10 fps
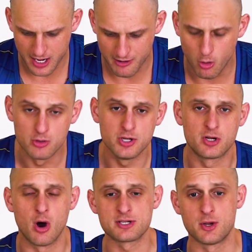uh, all you
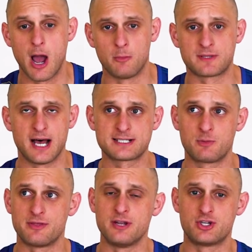guys who helped
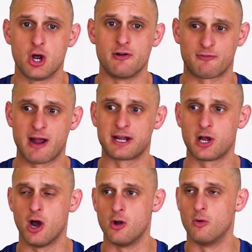us with the Joe
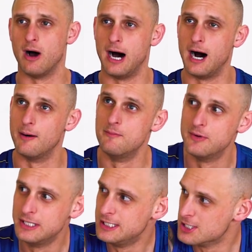DeFranco um,